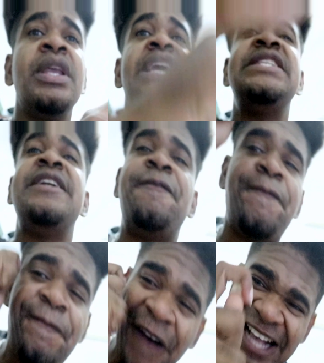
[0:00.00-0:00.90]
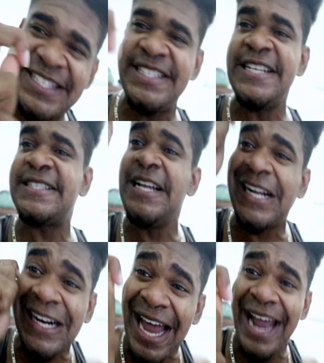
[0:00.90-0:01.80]
is the fastest
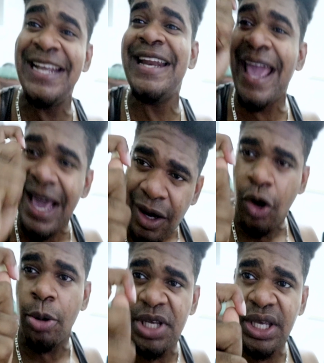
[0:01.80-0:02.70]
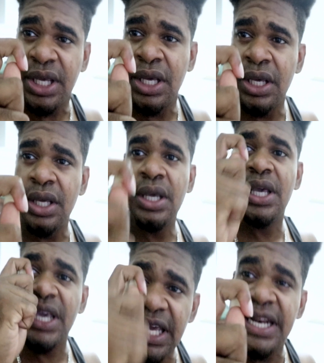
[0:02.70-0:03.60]
declining economy
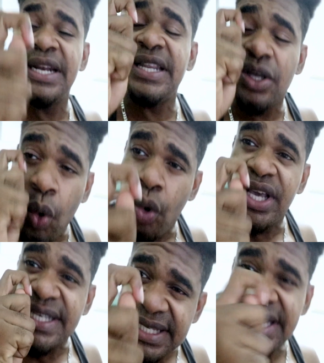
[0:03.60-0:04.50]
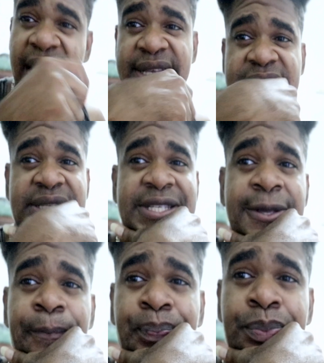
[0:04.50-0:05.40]
in the OECS.
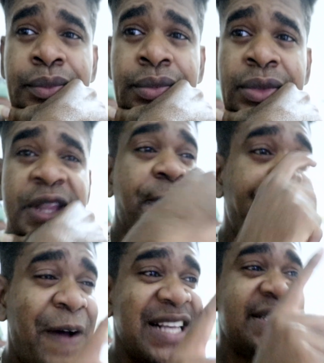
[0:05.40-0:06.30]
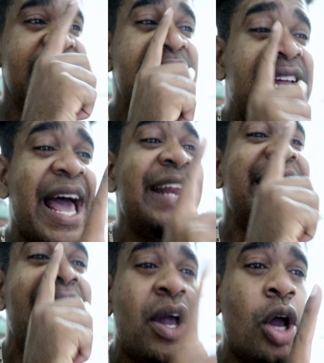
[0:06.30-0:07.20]
The fast decline
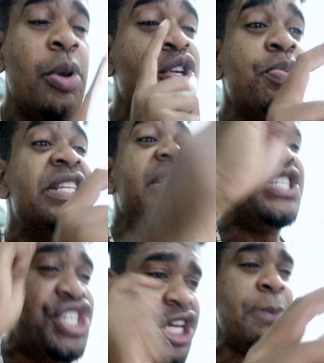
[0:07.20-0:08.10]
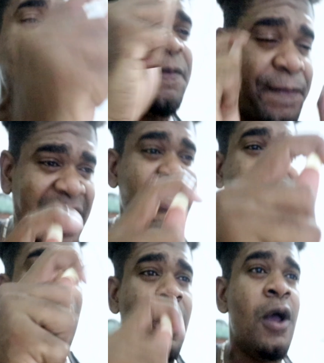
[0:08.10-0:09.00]
in economy, which means the GDP
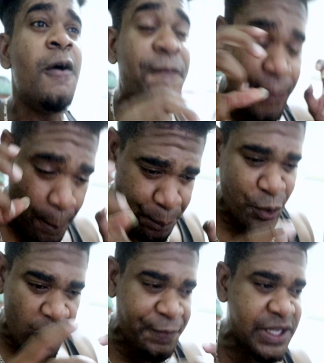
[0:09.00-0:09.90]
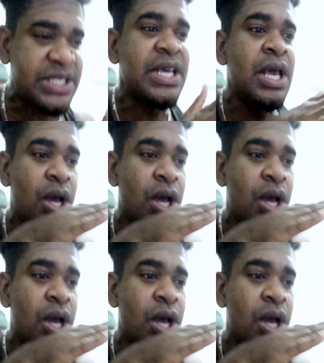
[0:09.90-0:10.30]
factor for profit